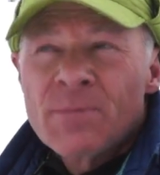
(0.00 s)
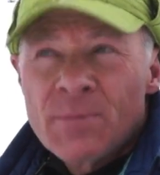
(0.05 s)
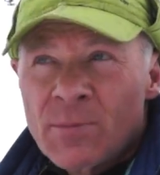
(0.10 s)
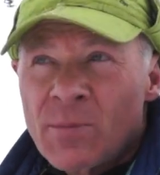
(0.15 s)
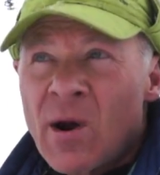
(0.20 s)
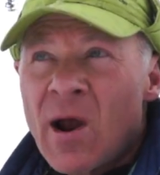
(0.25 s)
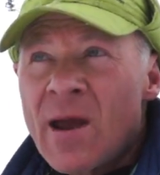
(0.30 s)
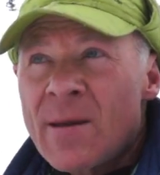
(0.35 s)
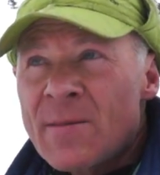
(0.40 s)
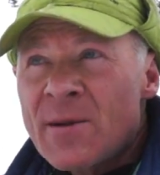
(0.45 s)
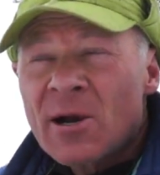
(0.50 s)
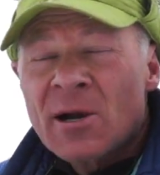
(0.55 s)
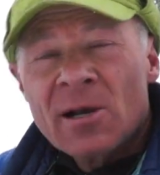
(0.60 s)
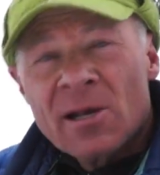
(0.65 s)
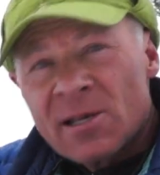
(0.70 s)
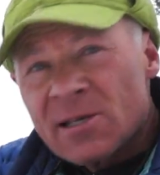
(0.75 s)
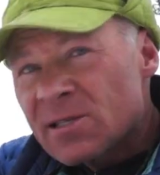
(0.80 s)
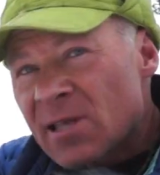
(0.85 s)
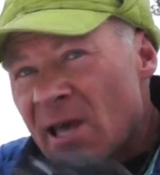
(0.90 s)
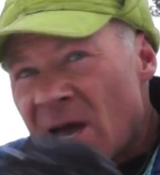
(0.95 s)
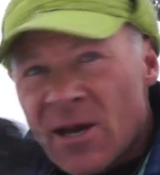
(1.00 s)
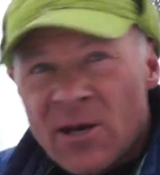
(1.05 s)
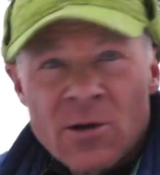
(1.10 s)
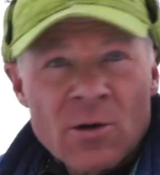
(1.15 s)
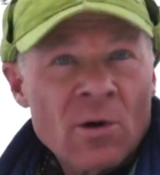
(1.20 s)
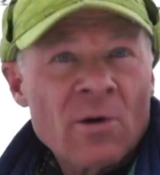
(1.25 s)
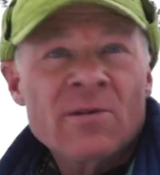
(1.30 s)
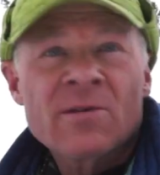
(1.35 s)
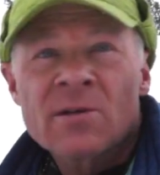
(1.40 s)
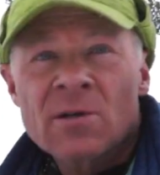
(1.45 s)
primarily is that
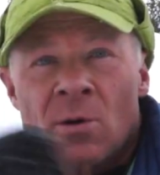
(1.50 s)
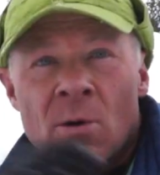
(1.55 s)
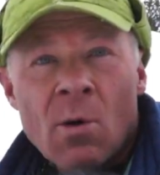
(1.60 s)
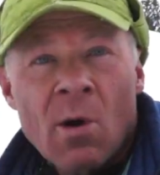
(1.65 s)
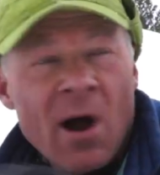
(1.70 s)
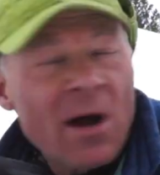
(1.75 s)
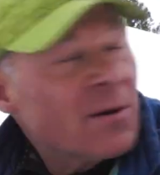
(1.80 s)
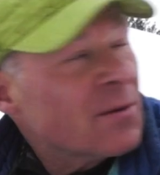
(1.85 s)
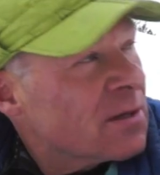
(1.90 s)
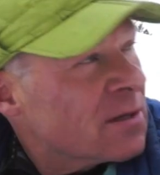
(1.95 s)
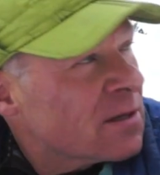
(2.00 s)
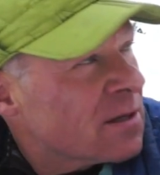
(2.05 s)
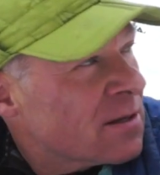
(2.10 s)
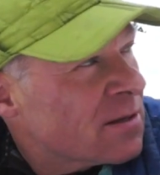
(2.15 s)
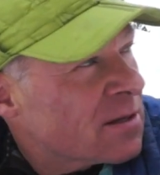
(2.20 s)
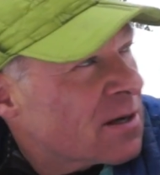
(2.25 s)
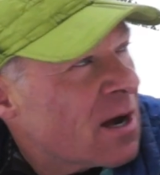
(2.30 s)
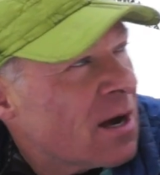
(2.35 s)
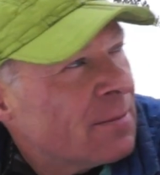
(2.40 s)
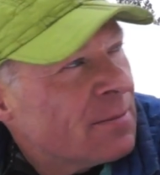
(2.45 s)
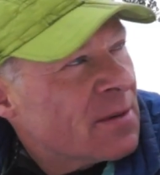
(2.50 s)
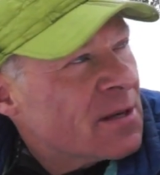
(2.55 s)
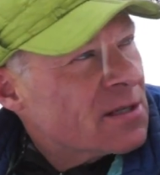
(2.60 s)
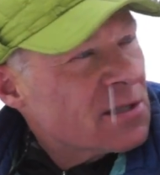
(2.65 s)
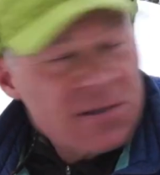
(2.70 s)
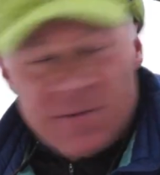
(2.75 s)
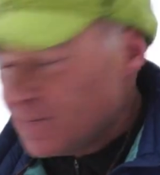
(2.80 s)
northern quadrant of the compass.